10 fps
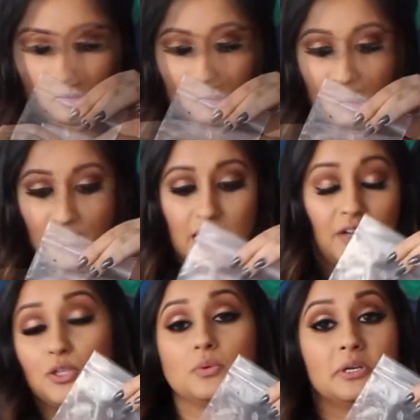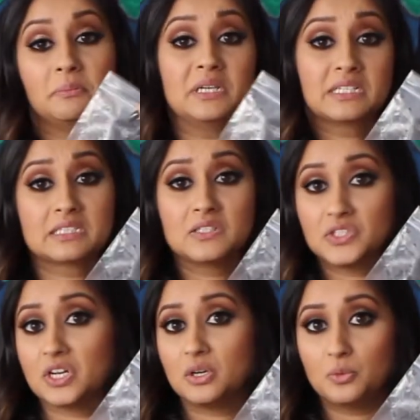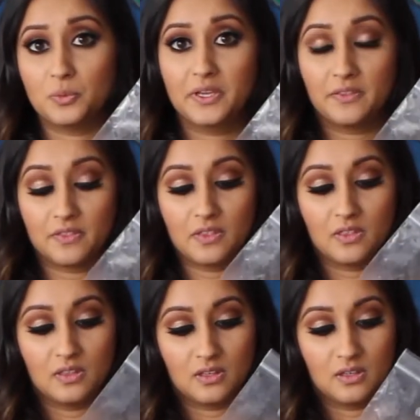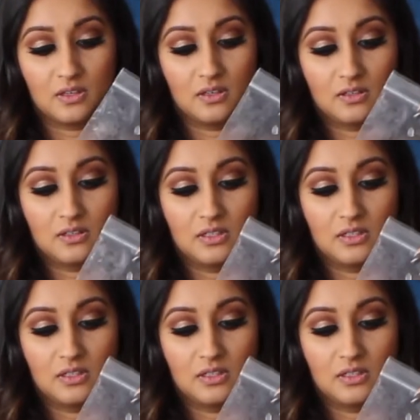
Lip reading: And then now you want to mix the gel with the